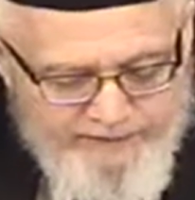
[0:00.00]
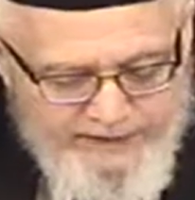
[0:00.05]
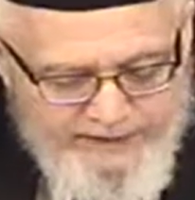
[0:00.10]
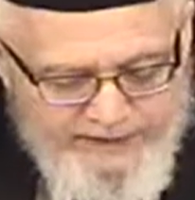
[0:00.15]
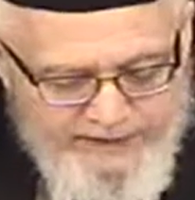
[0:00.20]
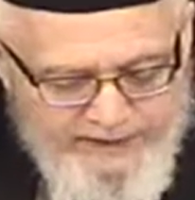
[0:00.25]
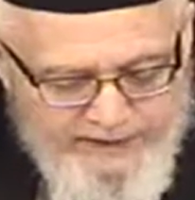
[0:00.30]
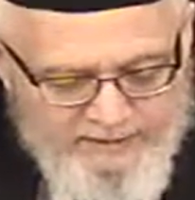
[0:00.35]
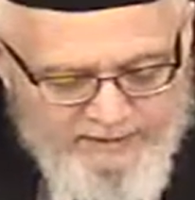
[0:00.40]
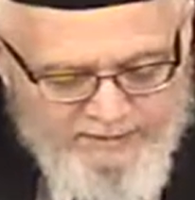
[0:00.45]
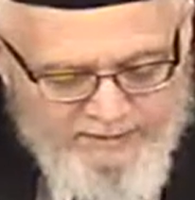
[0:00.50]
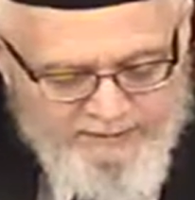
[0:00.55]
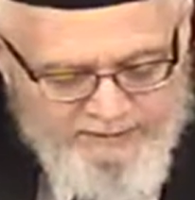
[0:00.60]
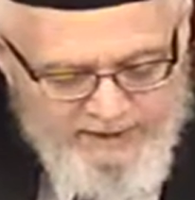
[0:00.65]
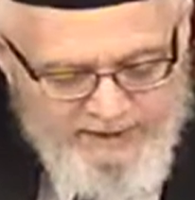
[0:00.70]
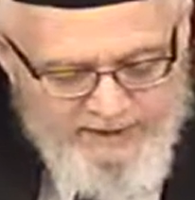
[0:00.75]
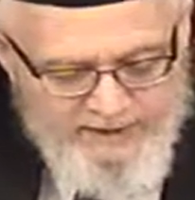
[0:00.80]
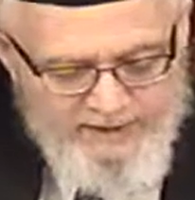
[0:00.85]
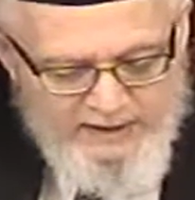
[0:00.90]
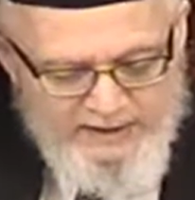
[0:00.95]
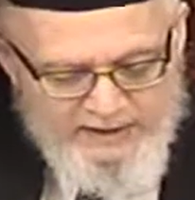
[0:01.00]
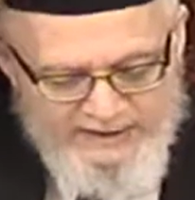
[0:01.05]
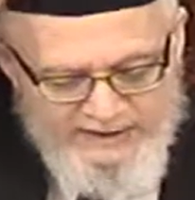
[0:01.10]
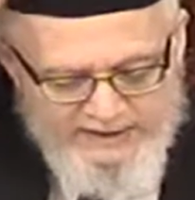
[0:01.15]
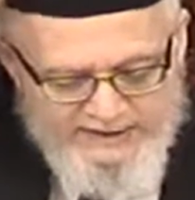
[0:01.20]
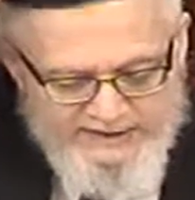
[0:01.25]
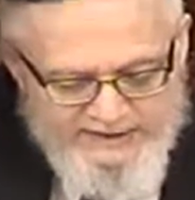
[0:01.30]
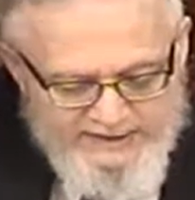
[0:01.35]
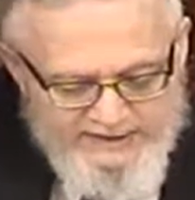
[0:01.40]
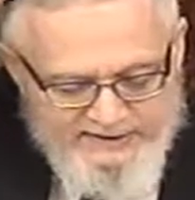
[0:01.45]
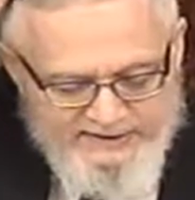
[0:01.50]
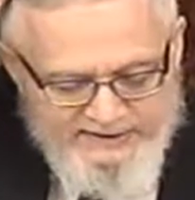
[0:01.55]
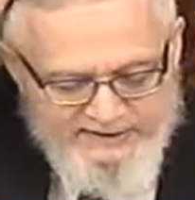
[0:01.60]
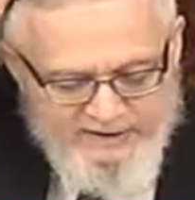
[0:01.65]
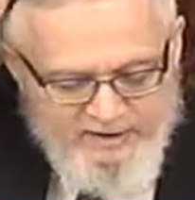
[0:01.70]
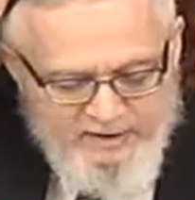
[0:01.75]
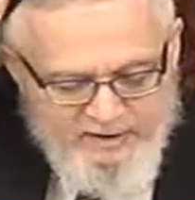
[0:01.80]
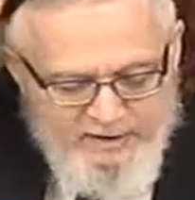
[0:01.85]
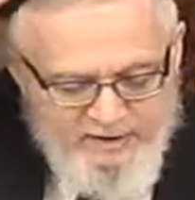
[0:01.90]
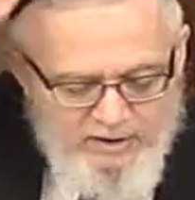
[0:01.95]
Yeah. He says,
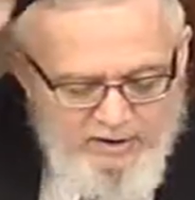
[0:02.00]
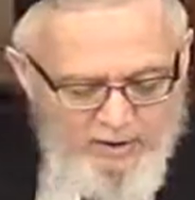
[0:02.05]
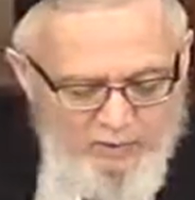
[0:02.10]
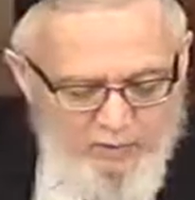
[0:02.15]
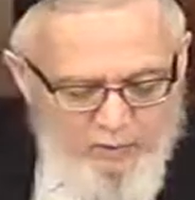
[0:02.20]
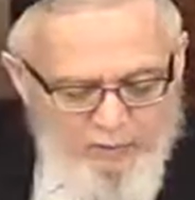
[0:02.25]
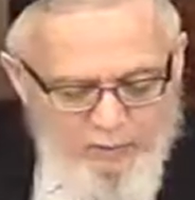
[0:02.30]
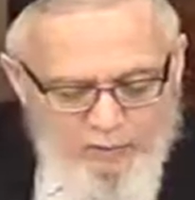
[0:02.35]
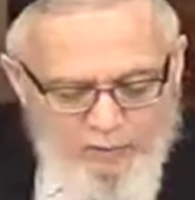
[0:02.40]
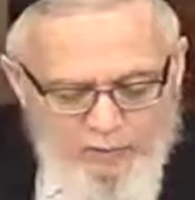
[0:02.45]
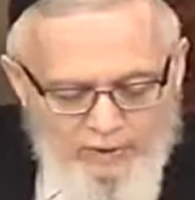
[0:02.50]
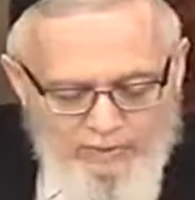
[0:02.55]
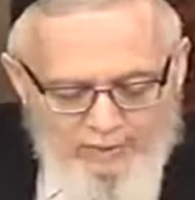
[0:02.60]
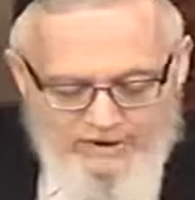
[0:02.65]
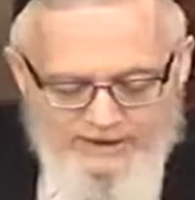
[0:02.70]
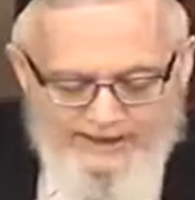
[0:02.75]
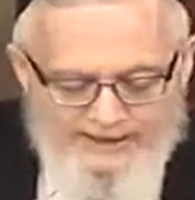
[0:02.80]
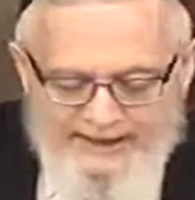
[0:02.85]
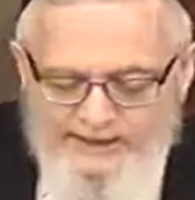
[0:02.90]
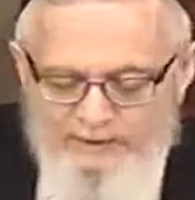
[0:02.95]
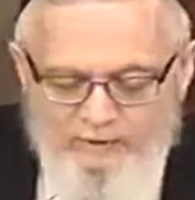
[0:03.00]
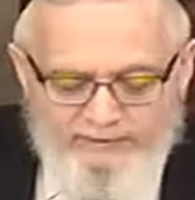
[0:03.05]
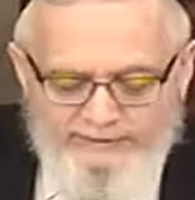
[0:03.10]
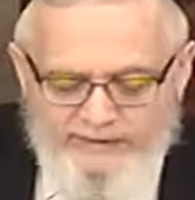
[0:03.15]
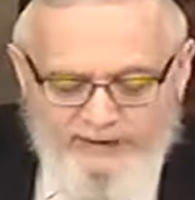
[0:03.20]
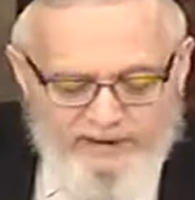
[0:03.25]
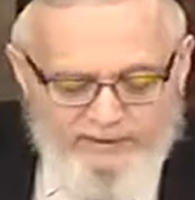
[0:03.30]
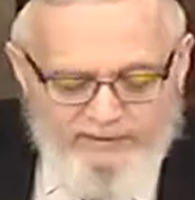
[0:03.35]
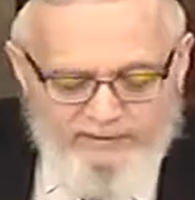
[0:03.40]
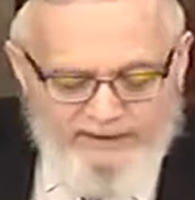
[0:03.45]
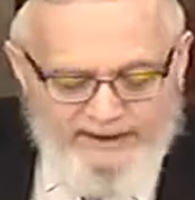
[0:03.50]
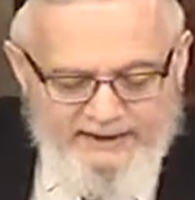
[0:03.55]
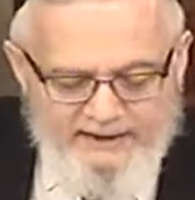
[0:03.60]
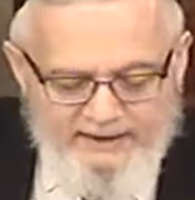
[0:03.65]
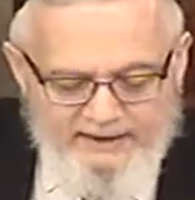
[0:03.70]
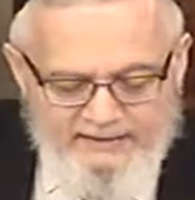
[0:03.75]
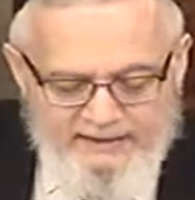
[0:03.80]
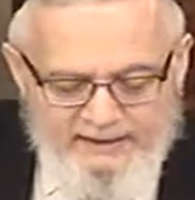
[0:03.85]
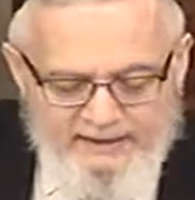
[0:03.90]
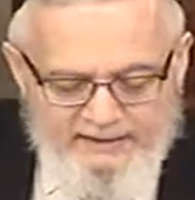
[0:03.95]
when we say over here that he
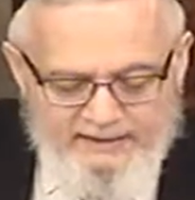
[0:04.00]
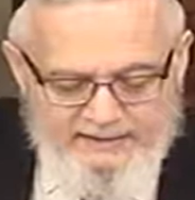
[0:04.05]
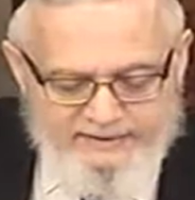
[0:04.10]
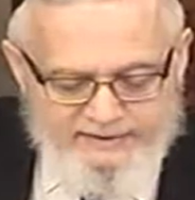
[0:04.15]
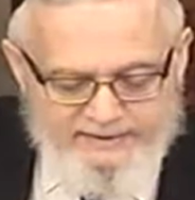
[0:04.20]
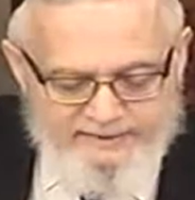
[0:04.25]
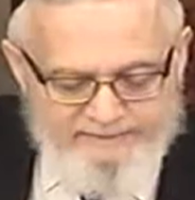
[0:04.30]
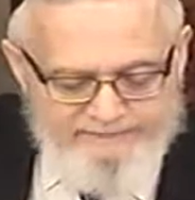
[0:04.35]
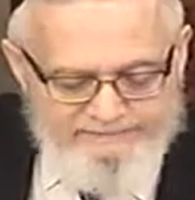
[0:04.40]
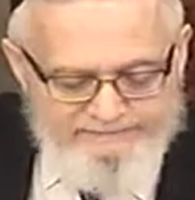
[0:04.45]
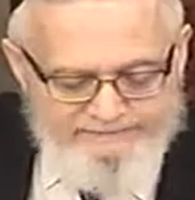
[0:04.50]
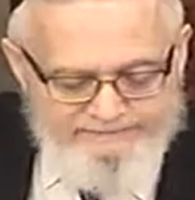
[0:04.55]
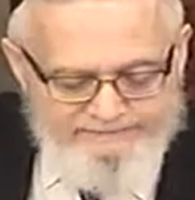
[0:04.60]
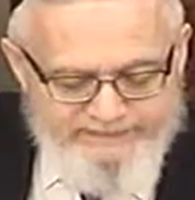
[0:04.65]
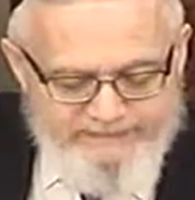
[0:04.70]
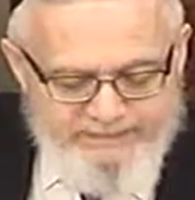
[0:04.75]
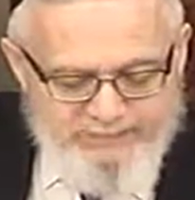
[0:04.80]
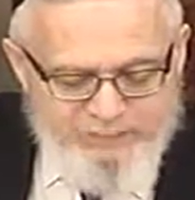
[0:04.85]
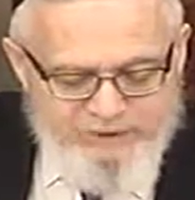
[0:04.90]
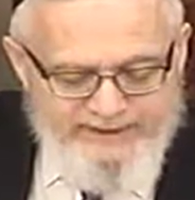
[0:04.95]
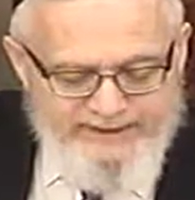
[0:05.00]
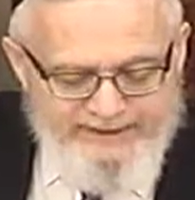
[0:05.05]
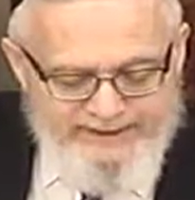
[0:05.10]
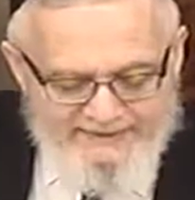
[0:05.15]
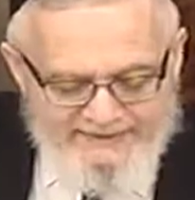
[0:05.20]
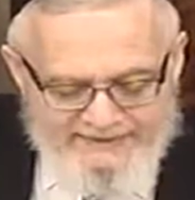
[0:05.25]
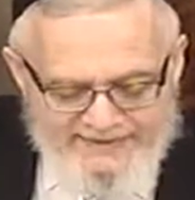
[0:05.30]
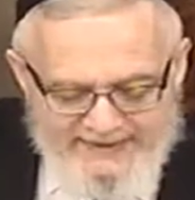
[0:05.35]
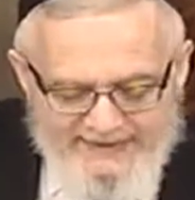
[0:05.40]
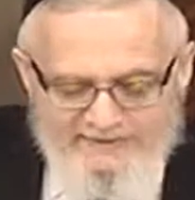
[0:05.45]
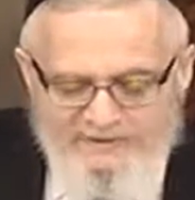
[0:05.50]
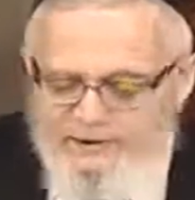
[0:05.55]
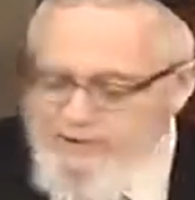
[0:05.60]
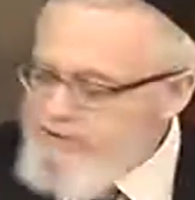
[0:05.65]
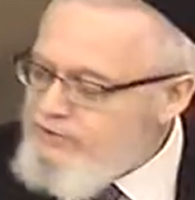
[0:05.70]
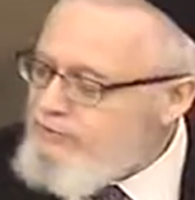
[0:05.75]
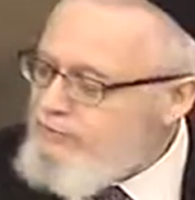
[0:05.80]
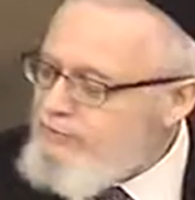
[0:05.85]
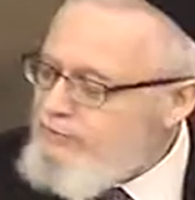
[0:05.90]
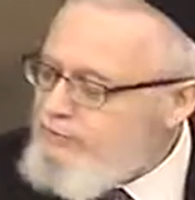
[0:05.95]
did it when he intended
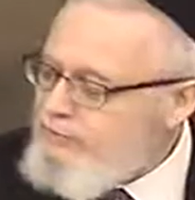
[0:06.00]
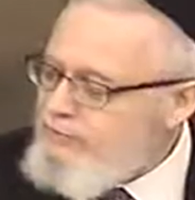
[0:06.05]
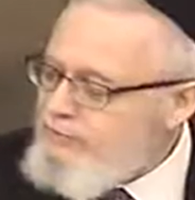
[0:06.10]
to